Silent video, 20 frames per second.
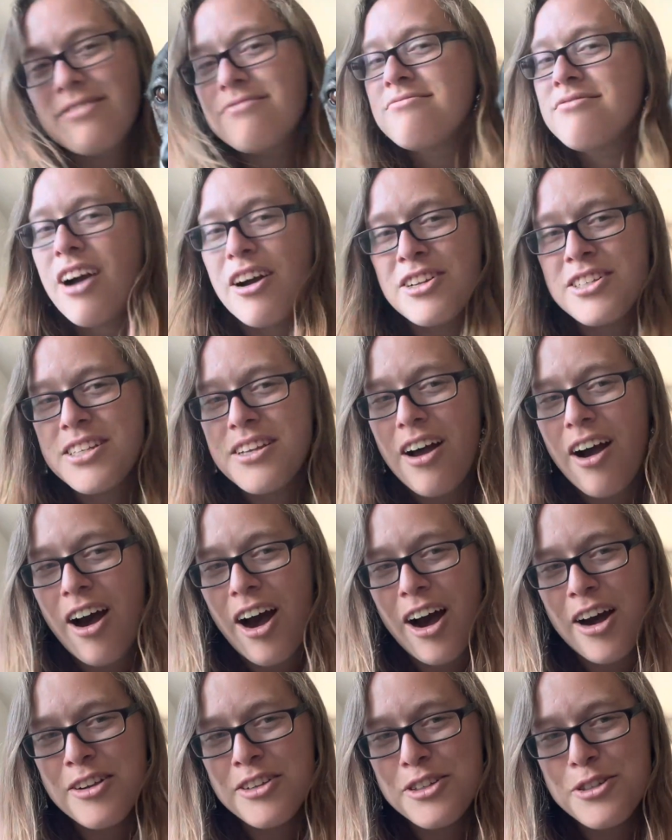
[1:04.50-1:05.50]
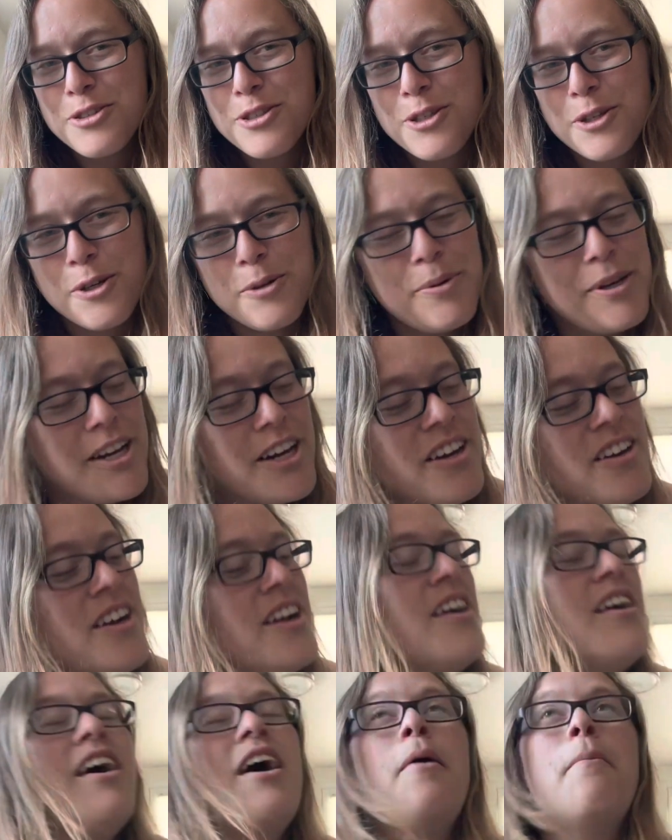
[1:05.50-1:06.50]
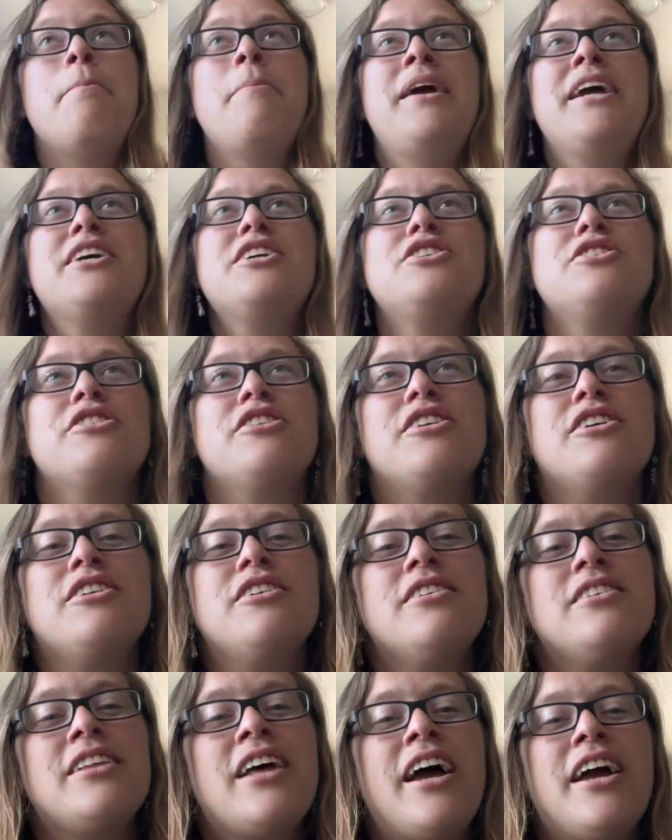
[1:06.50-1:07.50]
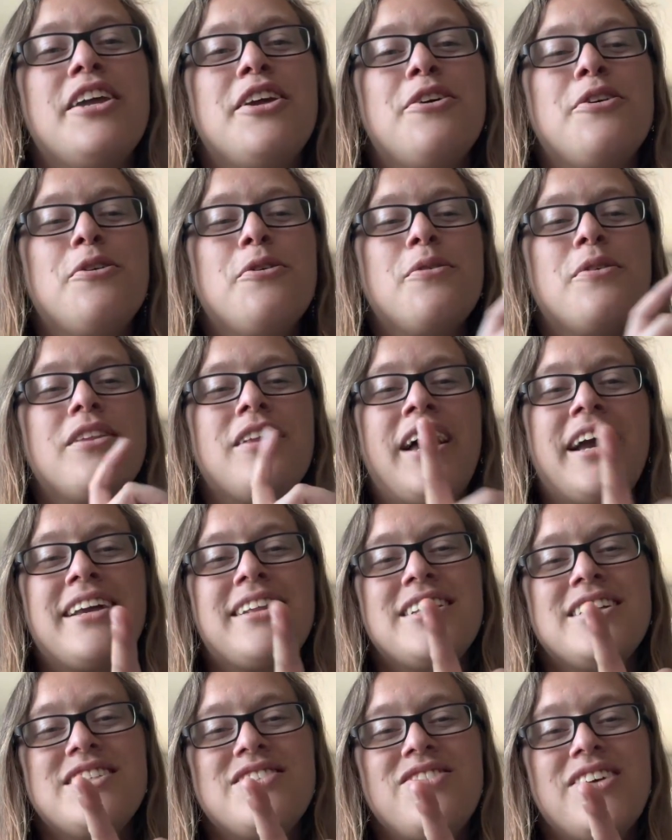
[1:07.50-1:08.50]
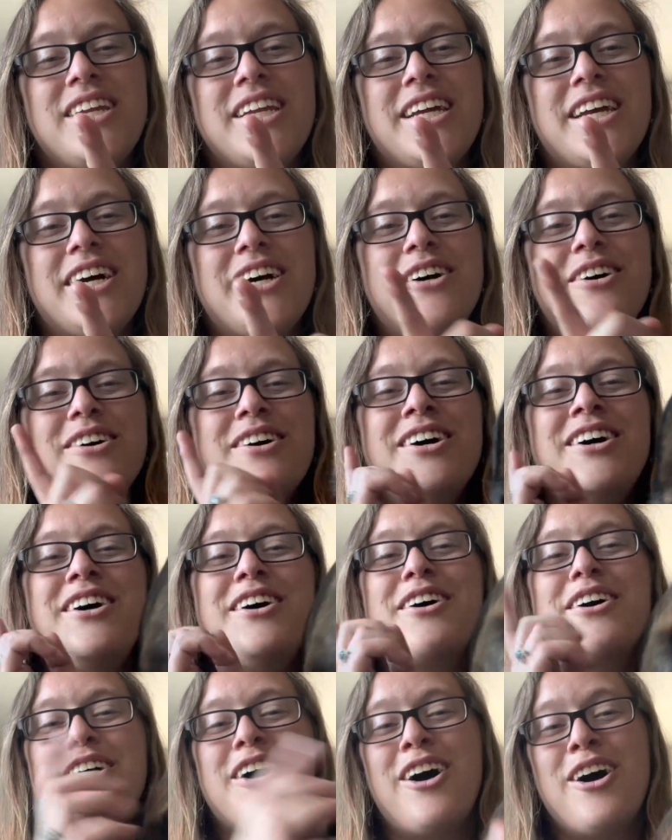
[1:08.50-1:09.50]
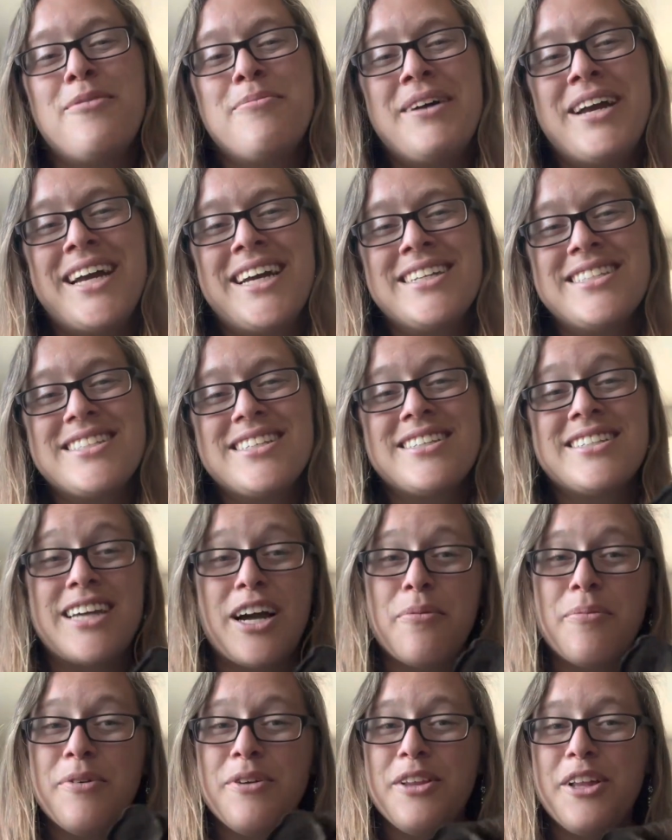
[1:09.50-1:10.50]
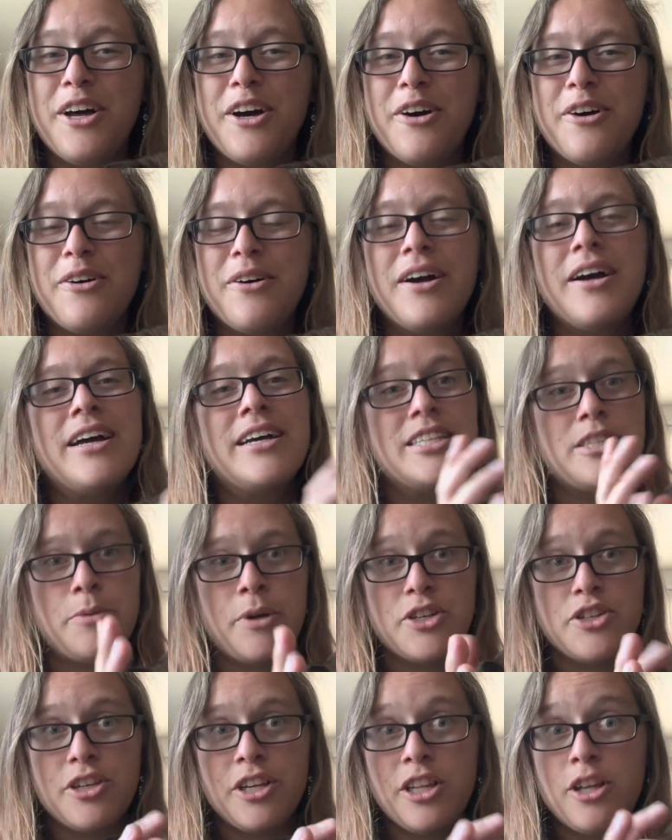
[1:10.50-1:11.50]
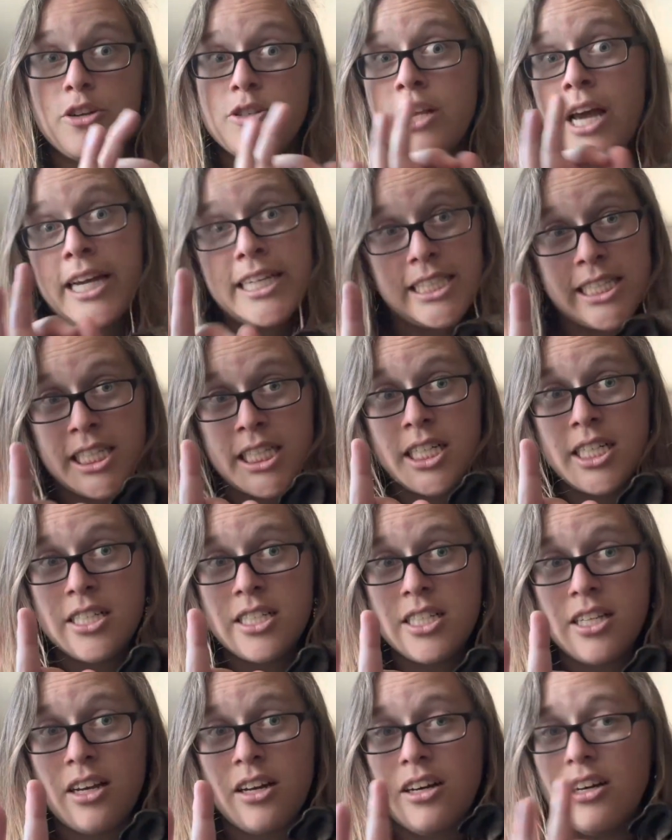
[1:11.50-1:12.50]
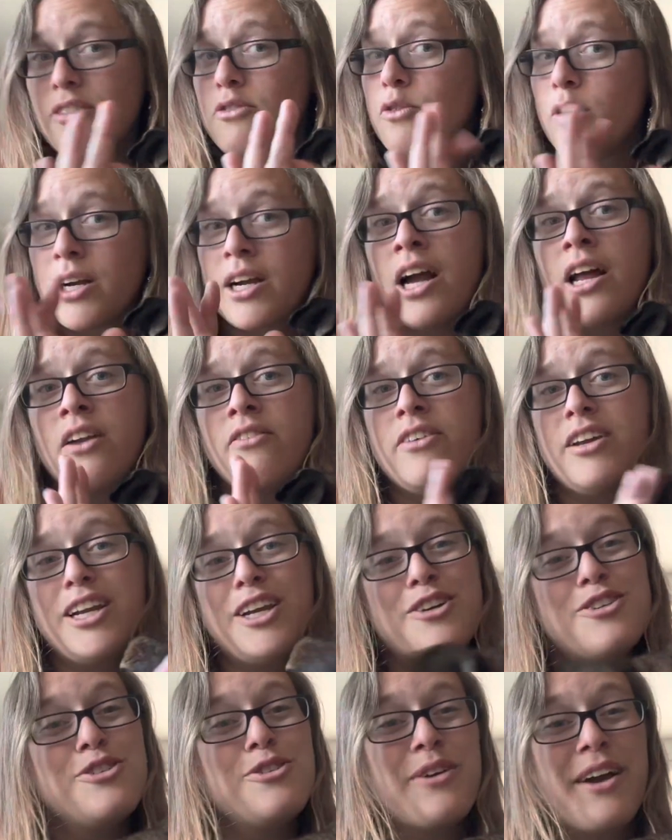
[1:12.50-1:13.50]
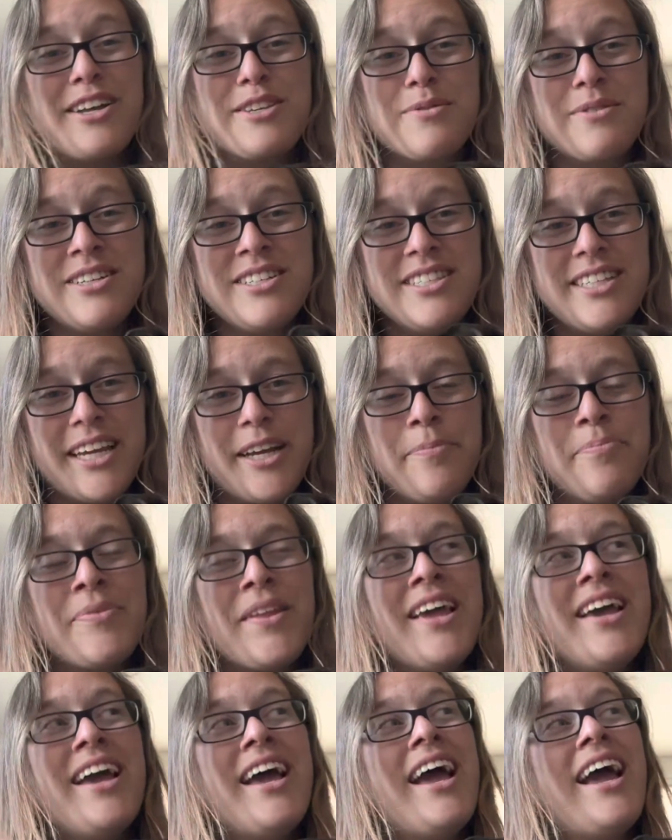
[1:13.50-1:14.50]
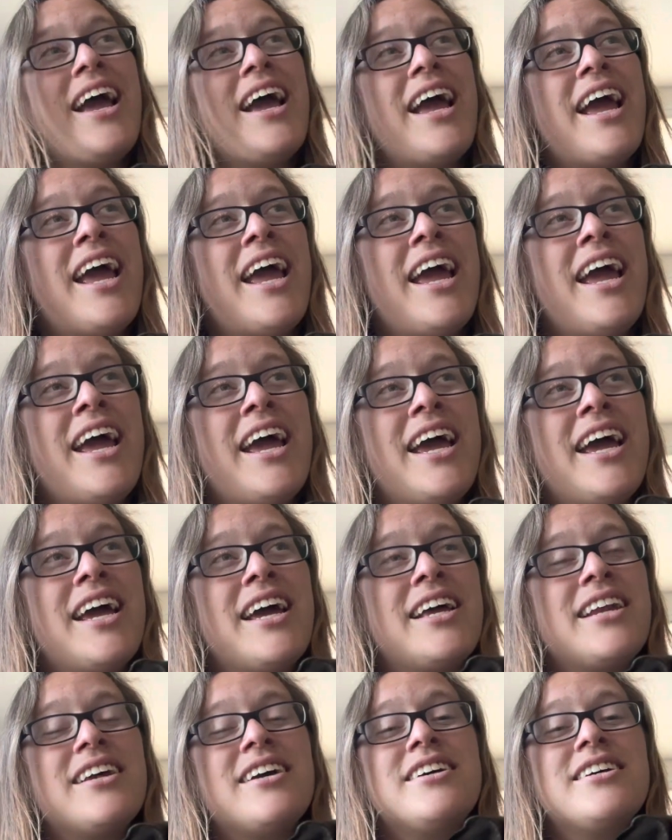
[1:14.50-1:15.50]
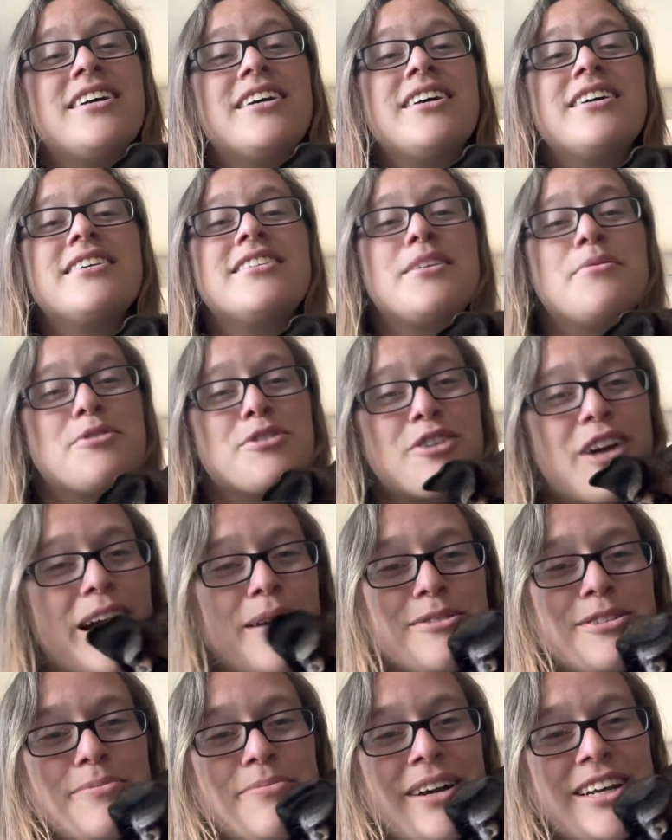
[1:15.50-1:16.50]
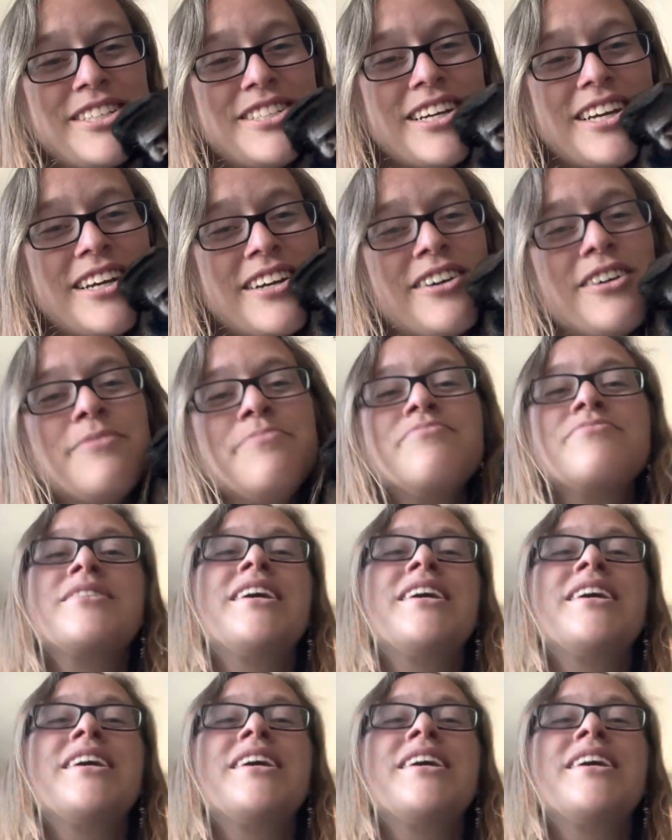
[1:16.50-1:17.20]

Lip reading: on YouTube here, make sure that you like this video, comment down below, especially those ideas of what kind of videos you guys want to see, and subscribe to my channel